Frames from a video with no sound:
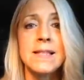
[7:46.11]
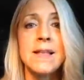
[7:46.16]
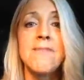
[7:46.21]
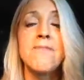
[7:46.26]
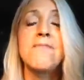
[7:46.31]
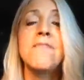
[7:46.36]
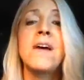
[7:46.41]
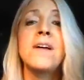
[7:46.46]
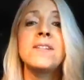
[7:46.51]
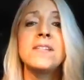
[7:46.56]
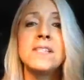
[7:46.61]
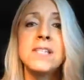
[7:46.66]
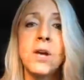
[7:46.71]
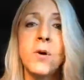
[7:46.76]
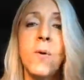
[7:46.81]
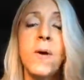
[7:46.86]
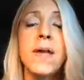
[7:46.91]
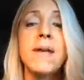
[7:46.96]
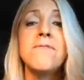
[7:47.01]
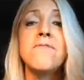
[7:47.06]
it felt
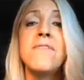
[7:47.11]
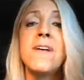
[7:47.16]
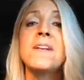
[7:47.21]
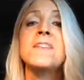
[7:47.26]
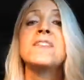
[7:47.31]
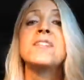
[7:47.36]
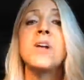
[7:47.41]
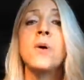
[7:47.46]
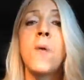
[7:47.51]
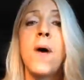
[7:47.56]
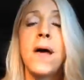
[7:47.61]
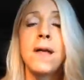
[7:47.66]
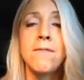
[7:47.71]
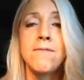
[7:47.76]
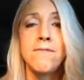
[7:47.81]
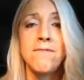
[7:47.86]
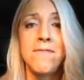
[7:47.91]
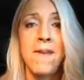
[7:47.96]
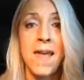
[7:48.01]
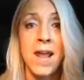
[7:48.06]
so
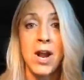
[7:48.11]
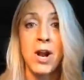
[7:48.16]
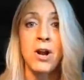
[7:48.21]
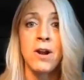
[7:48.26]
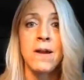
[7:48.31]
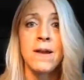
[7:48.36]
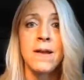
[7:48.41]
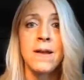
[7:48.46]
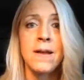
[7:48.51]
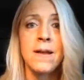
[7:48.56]
unfair.